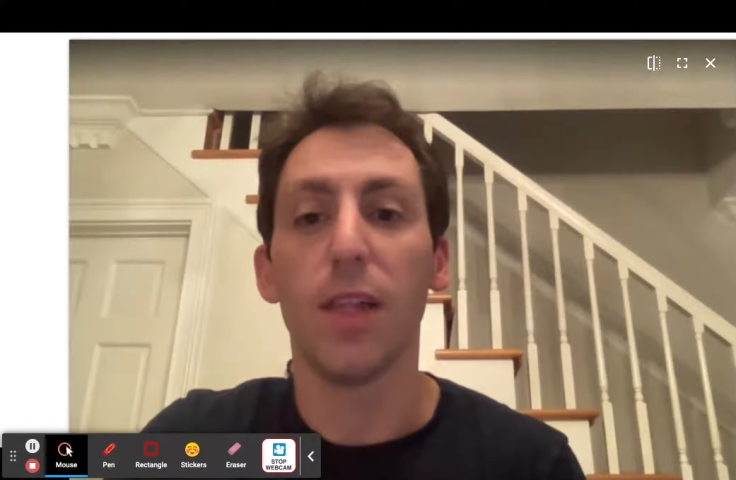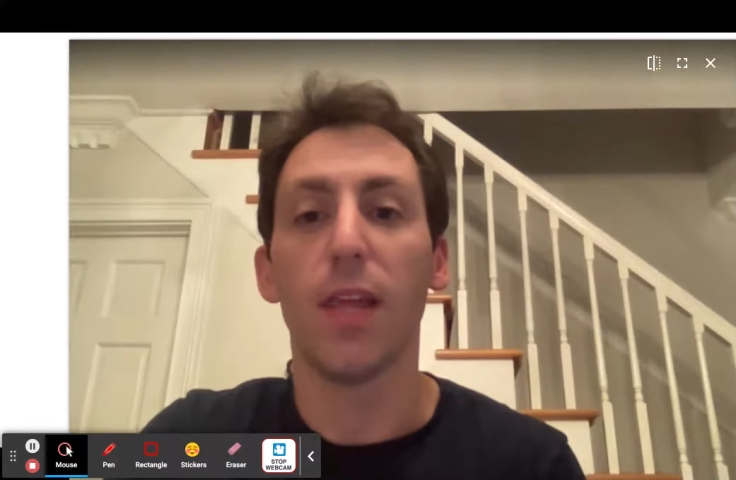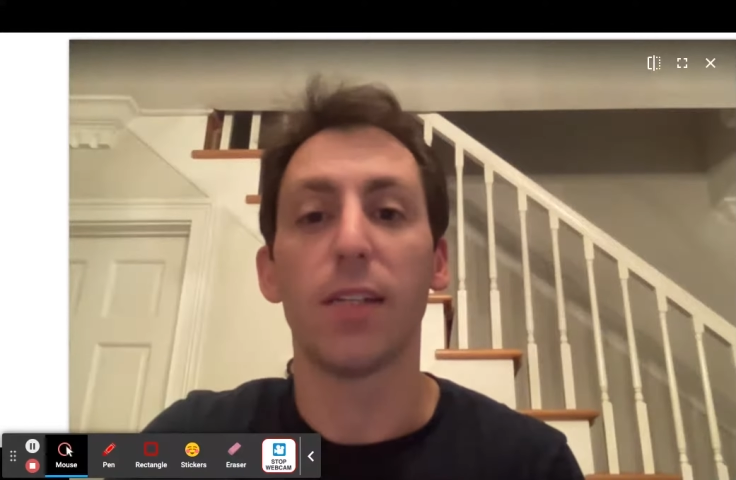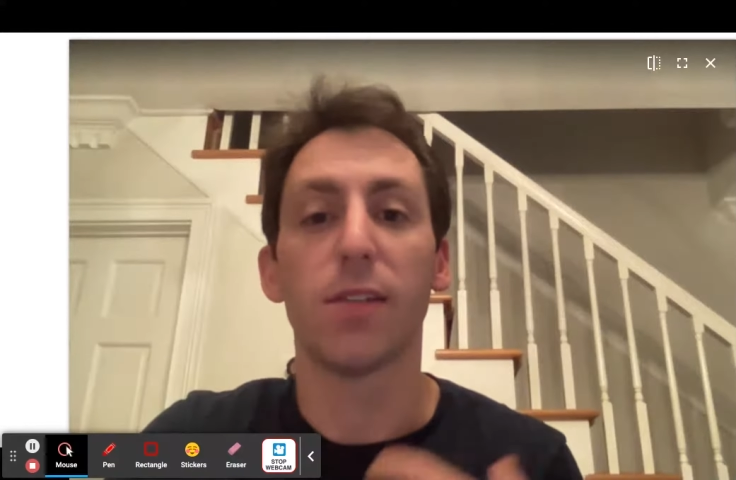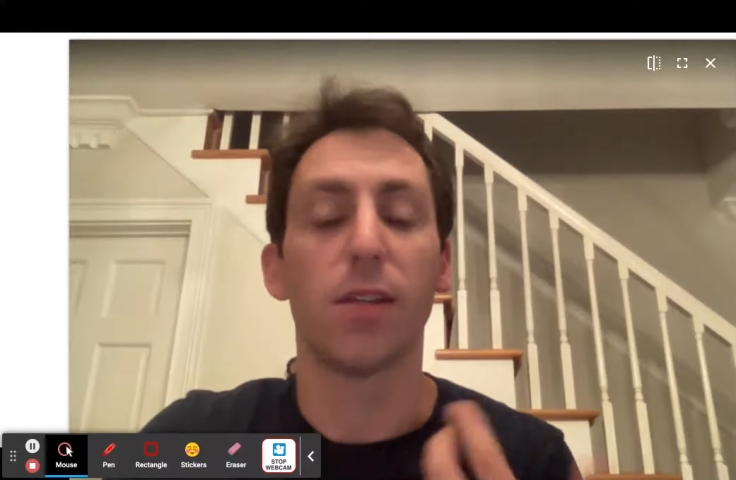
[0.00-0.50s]

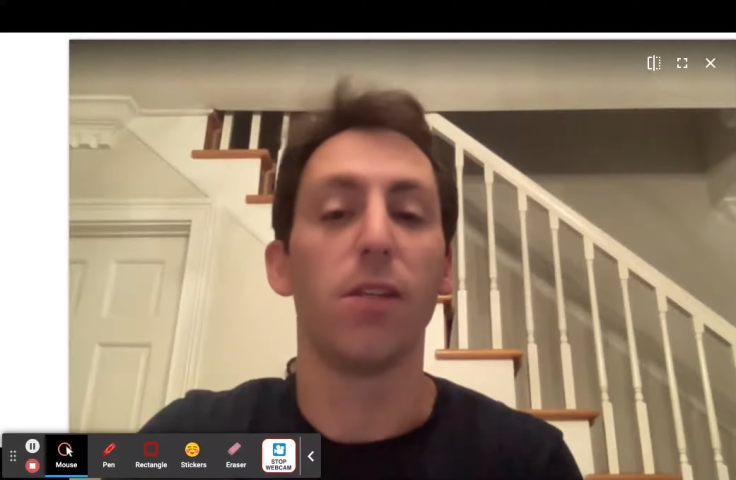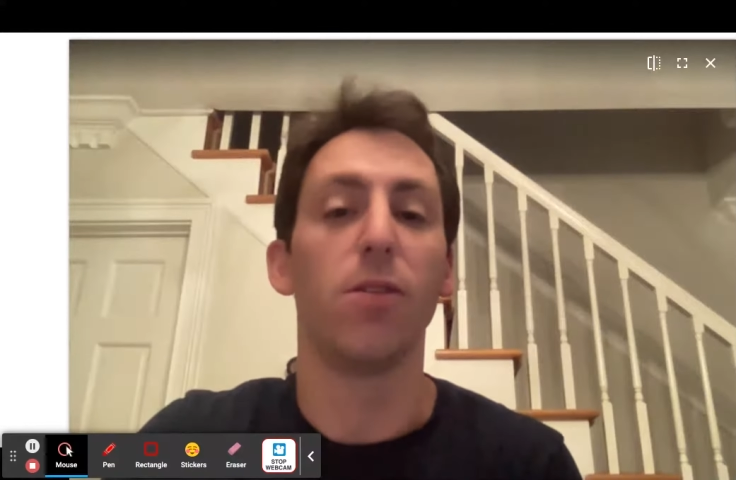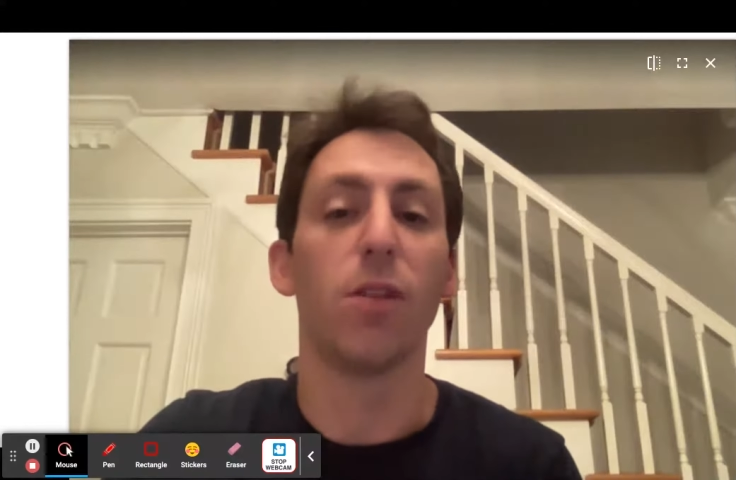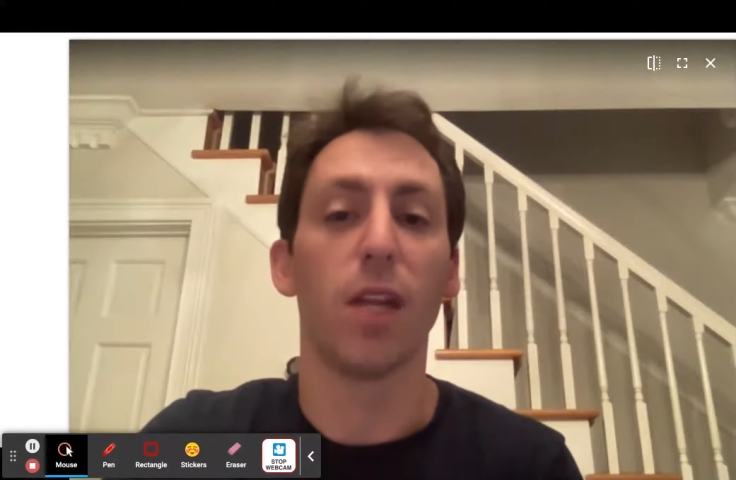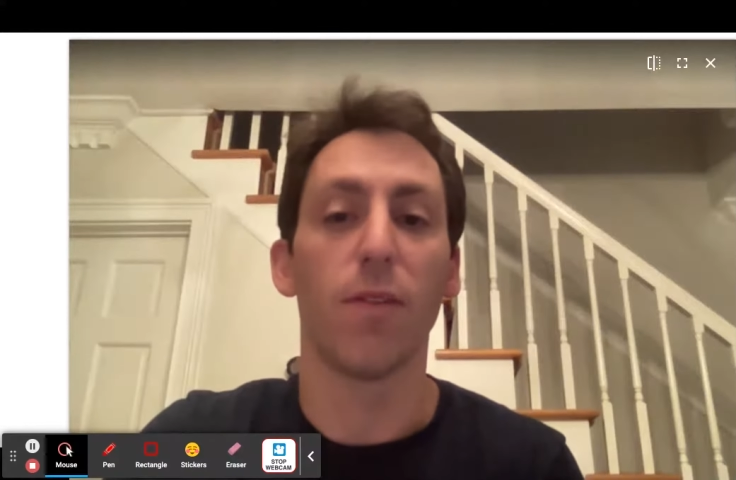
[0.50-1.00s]
that's a
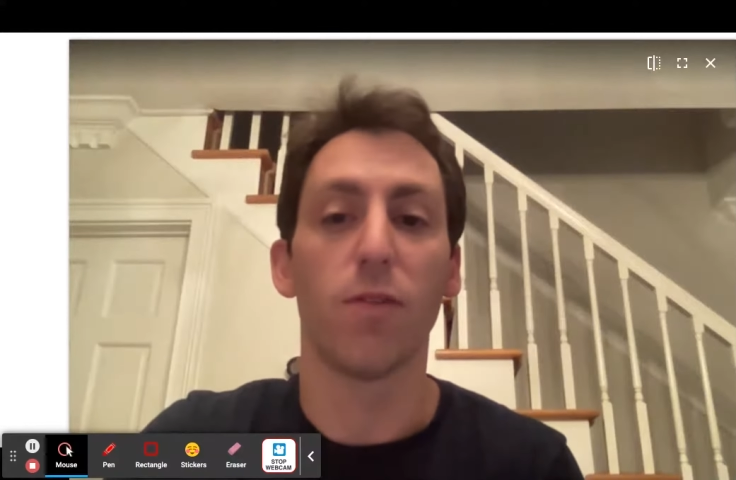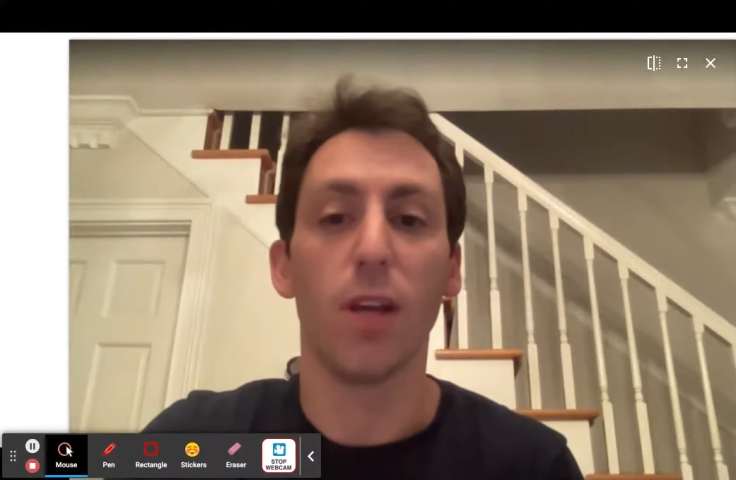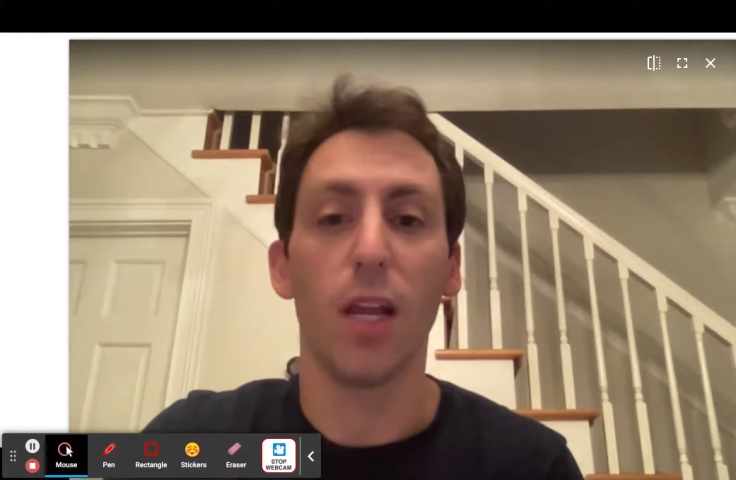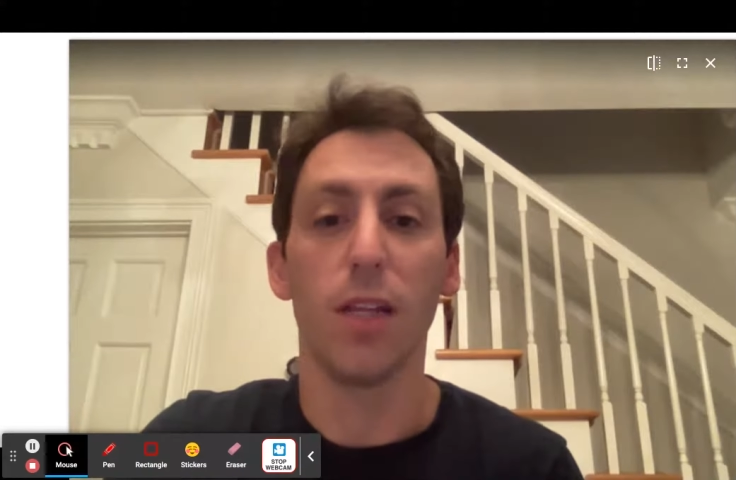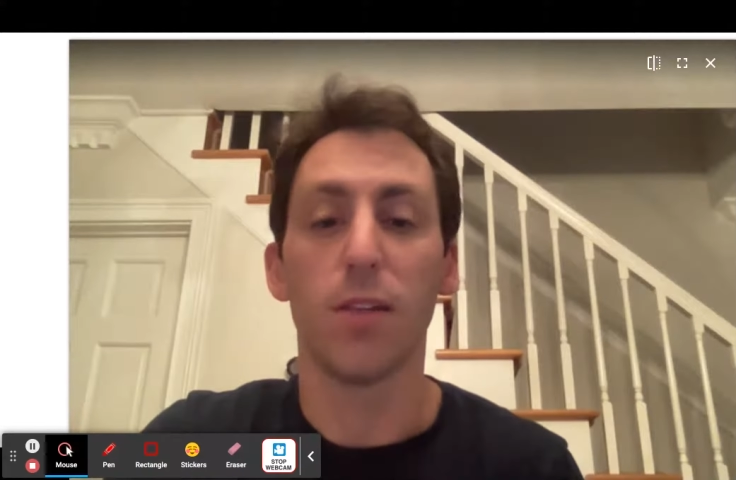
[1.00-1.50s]
cue that I've
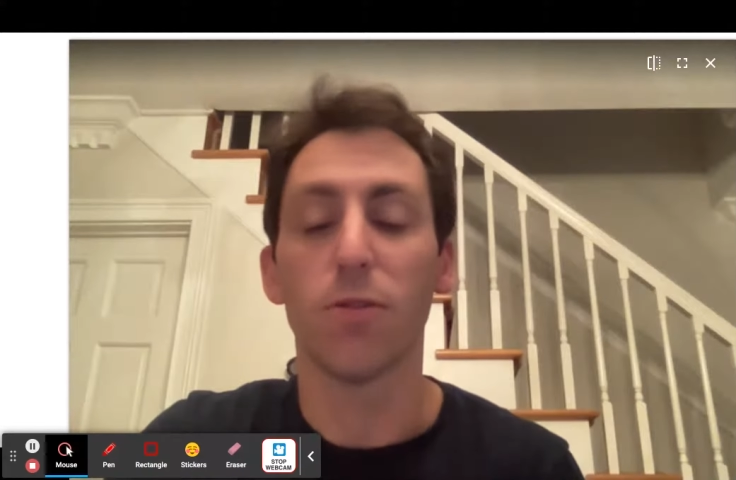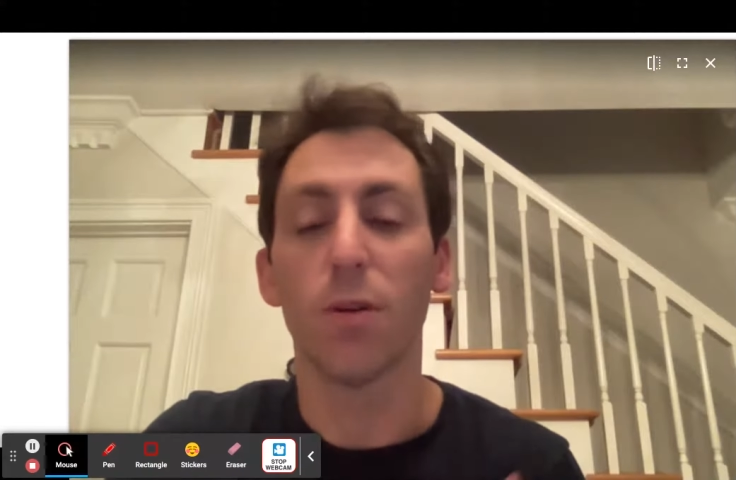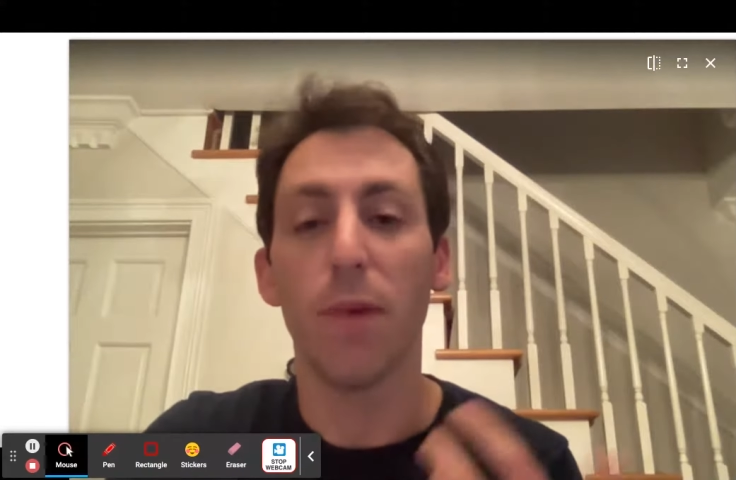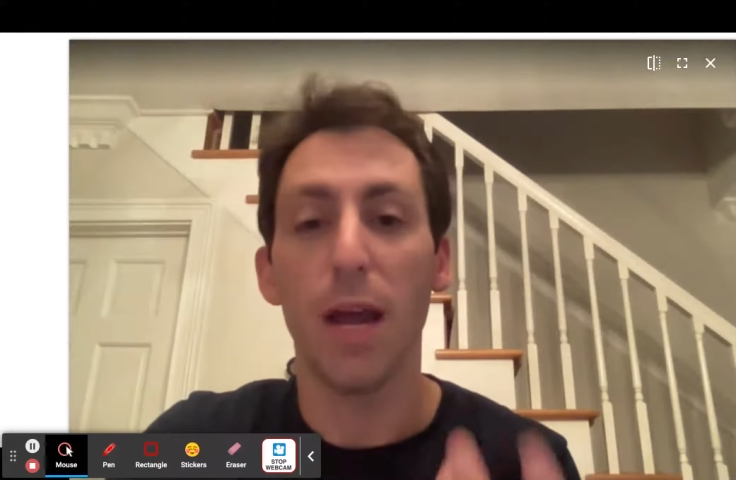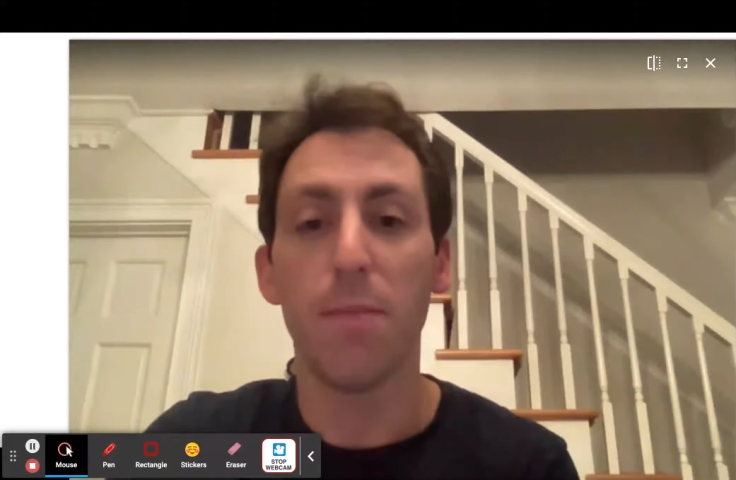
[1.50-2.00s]
created to
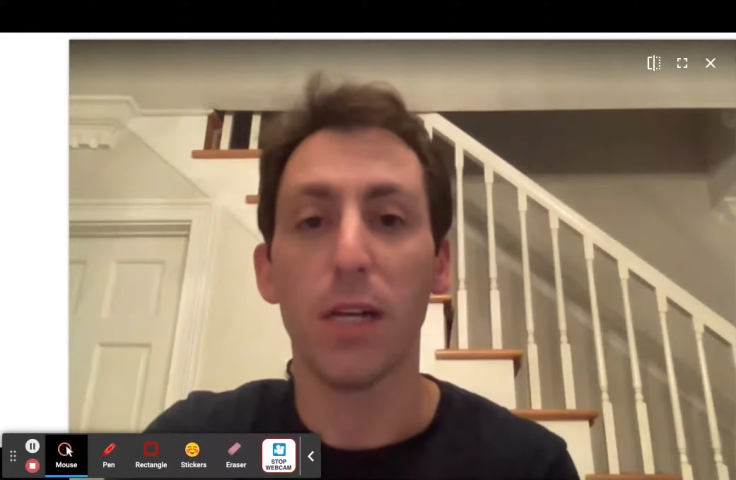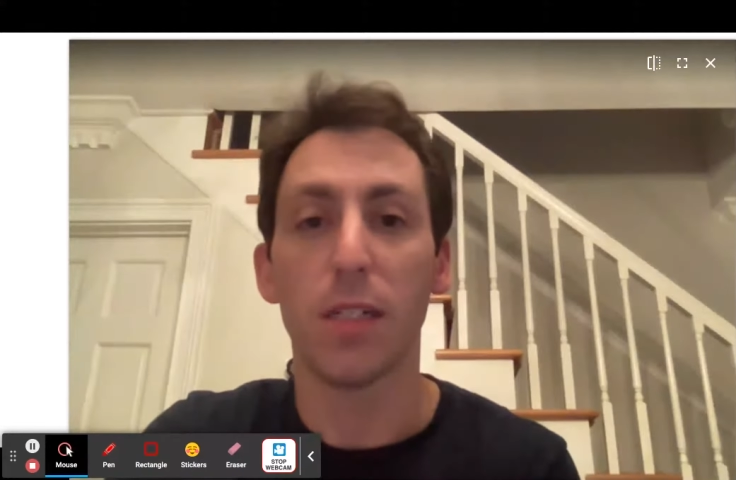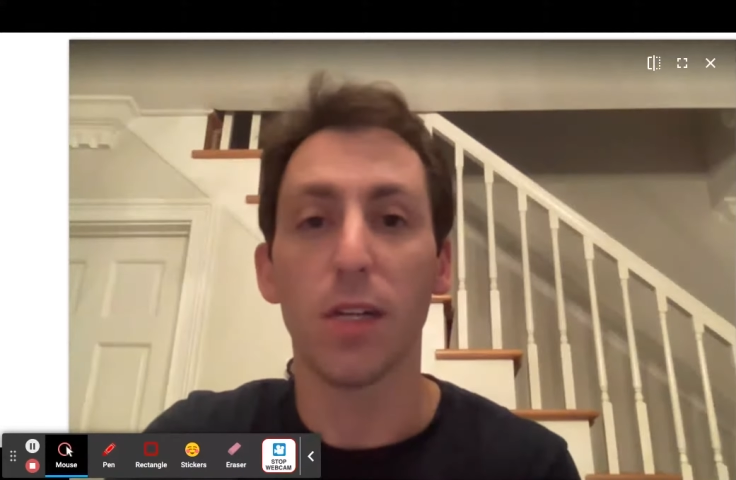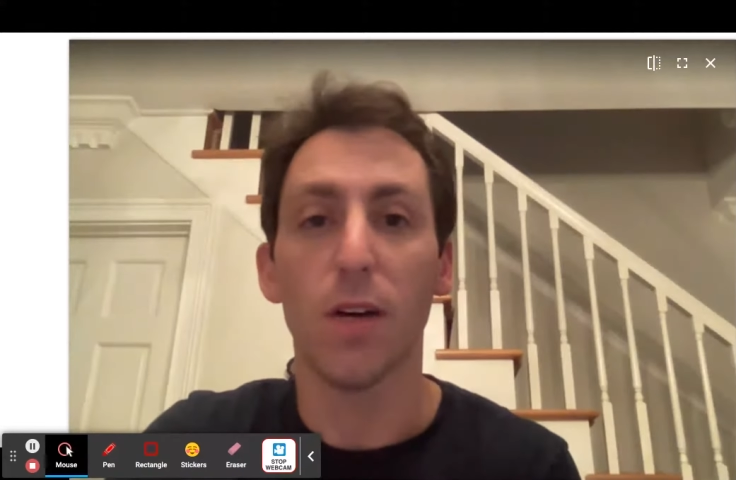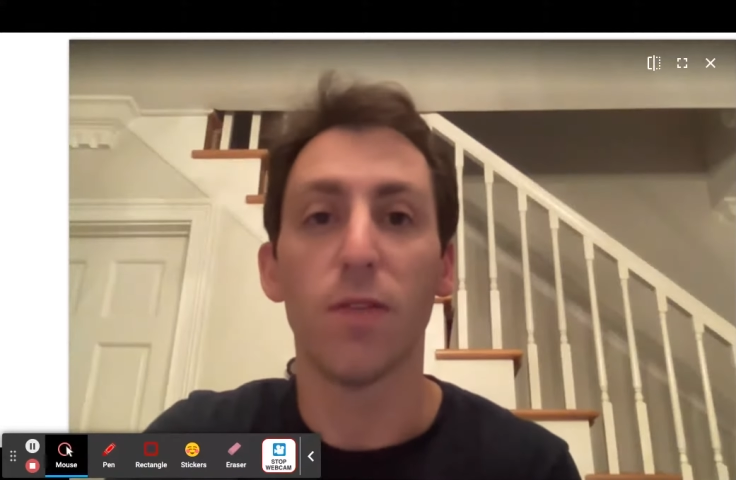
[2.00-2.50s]
remind
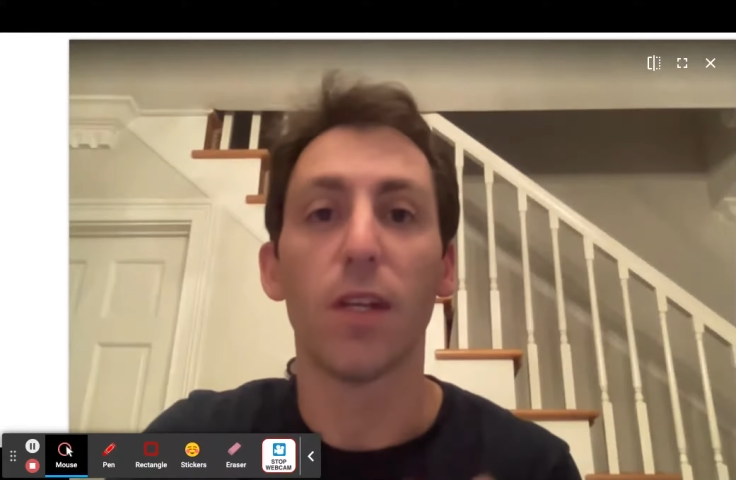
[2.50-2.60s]
myself